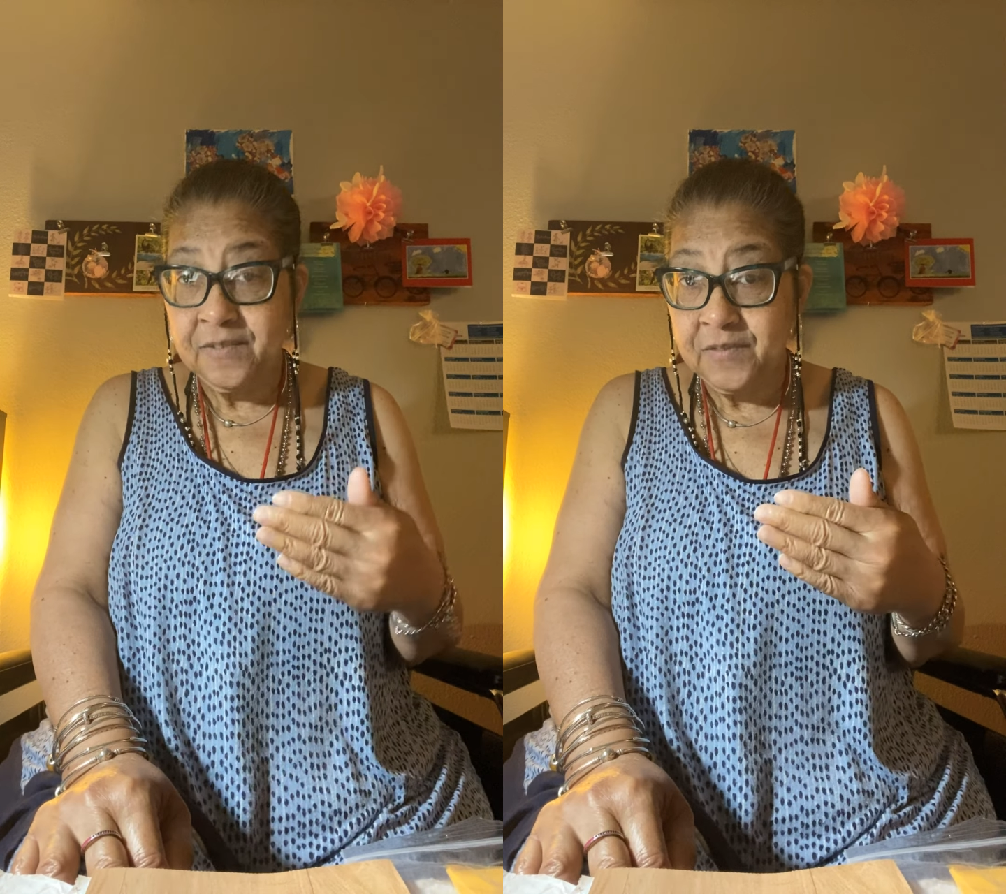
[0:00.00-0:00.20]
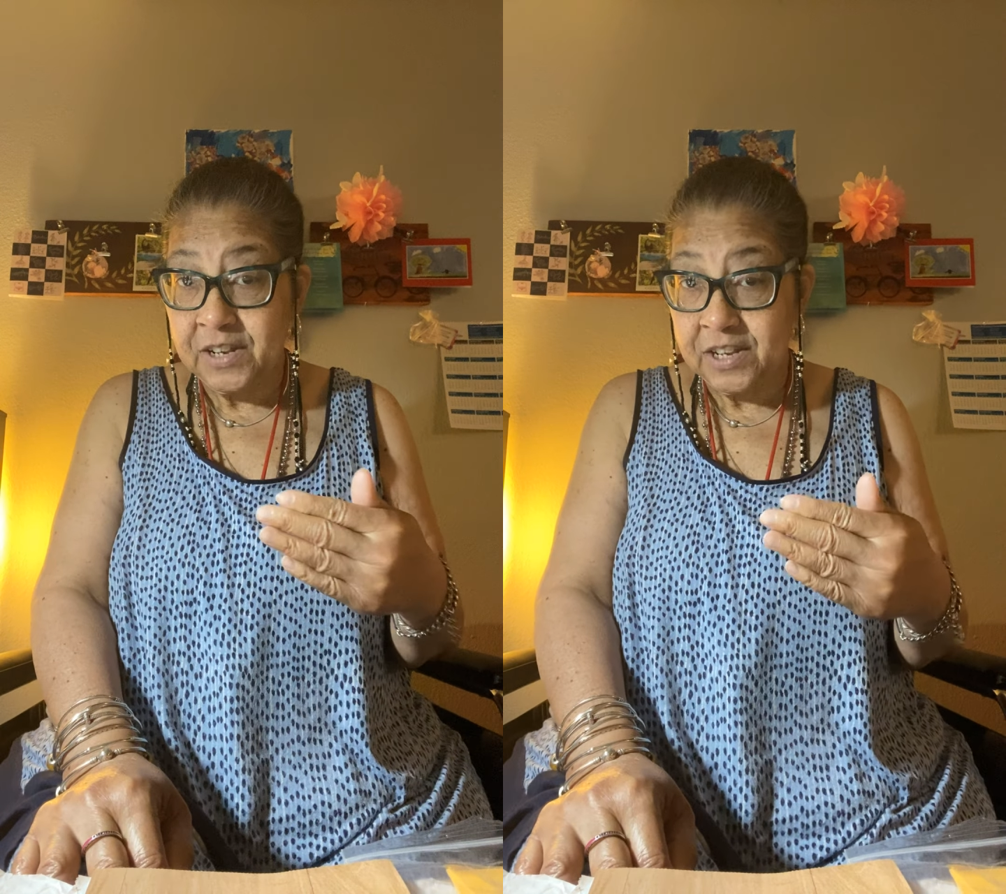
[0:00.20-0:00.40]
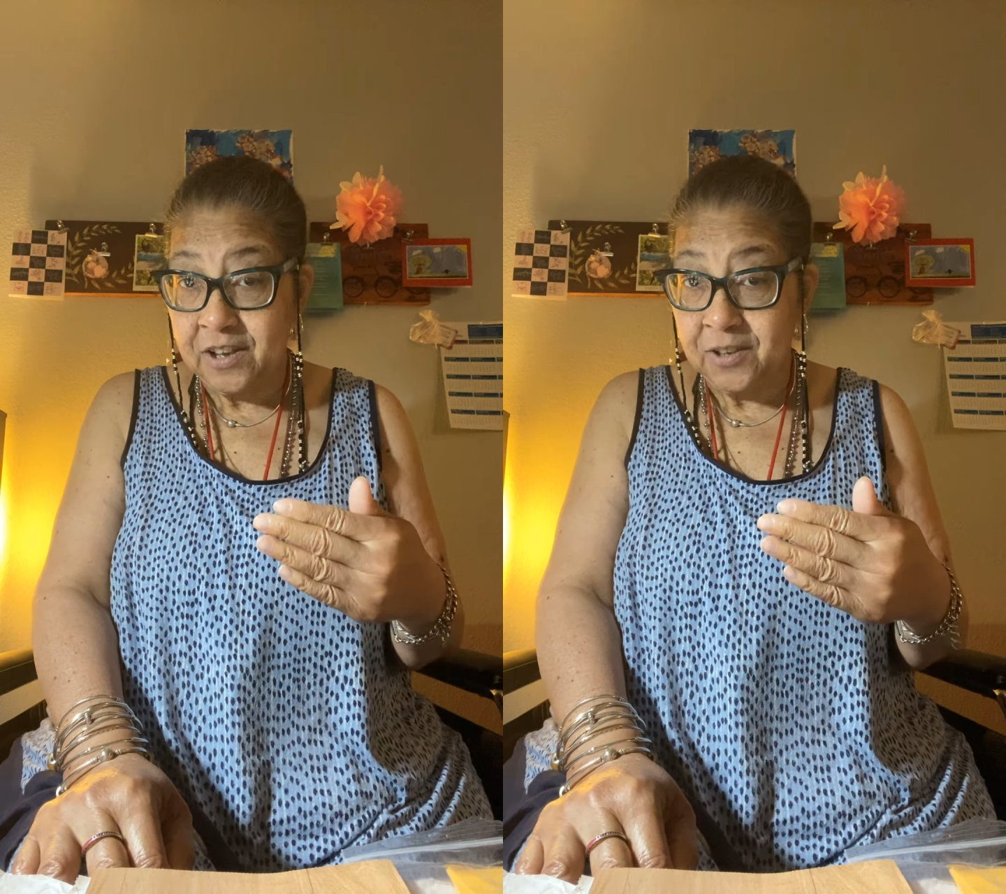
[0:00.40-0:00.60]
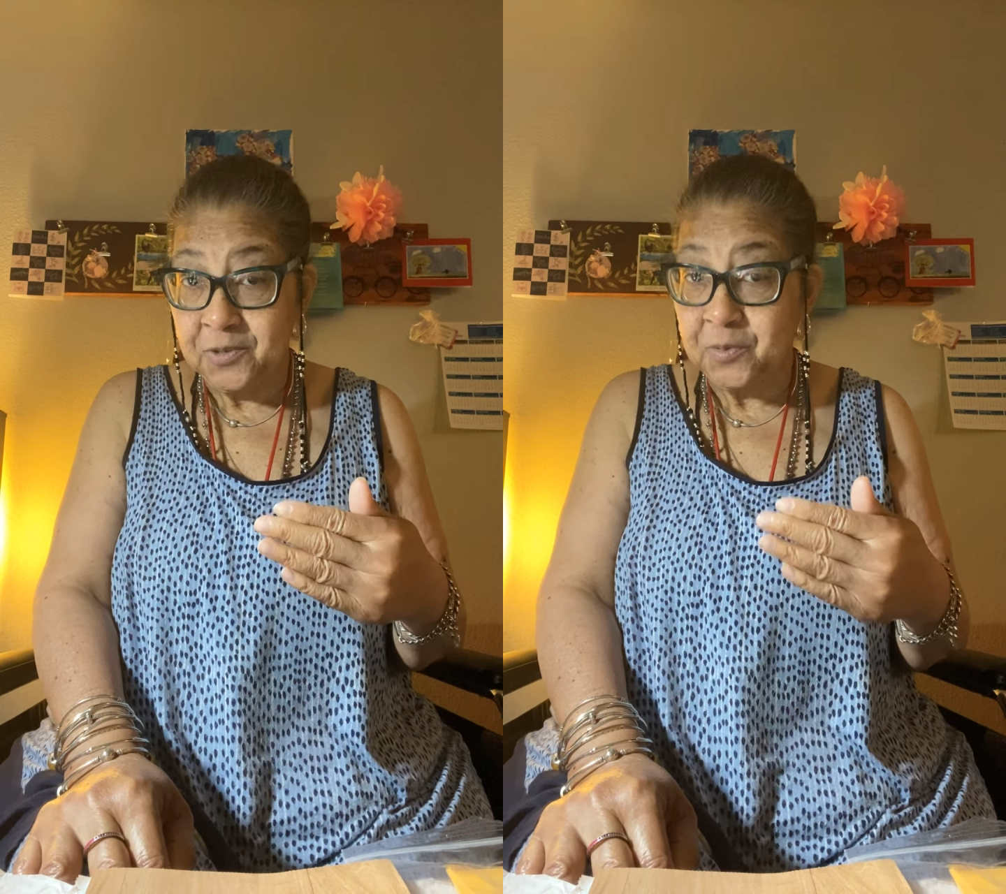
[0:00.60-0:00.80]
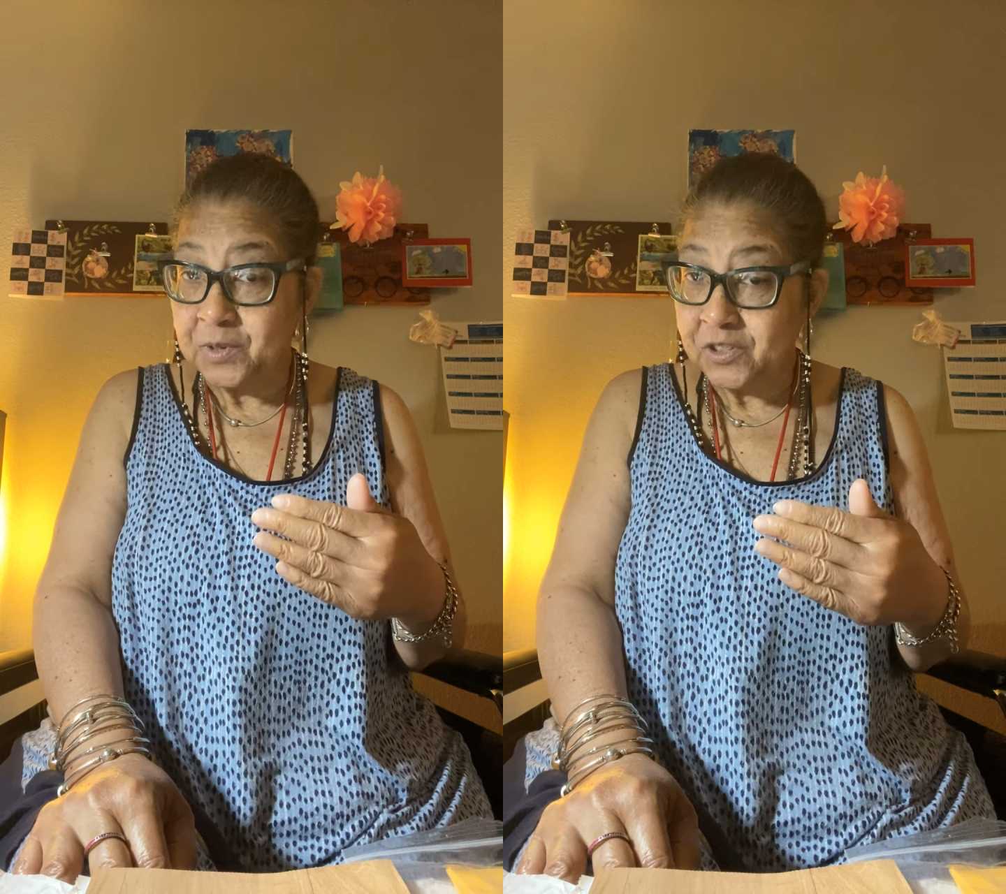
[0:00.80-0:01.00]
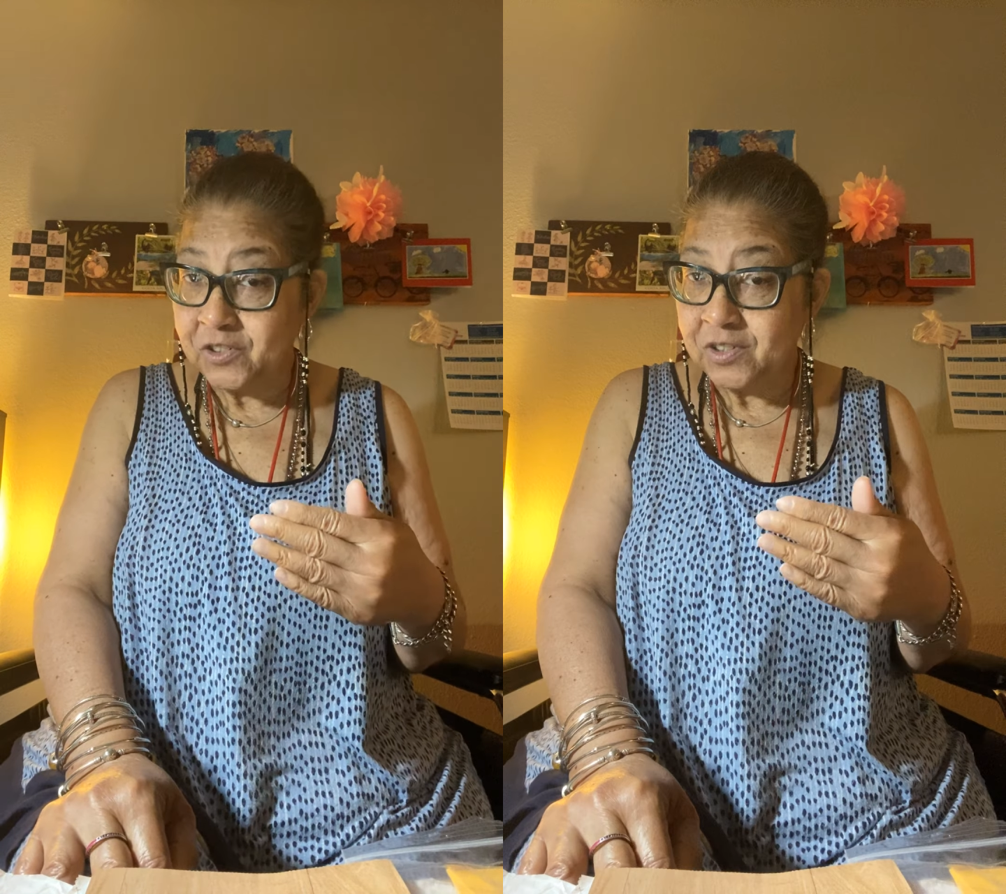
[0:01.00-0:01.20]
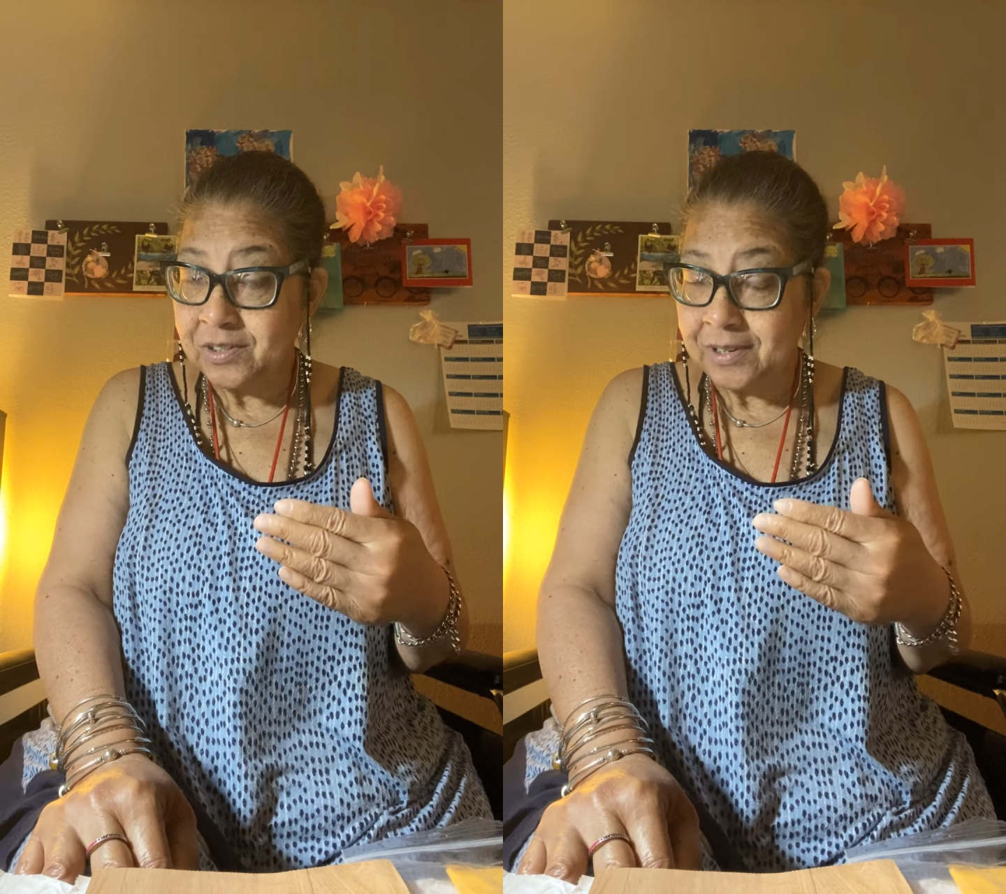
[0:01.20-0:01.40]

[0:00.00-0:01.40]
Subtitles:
videos, which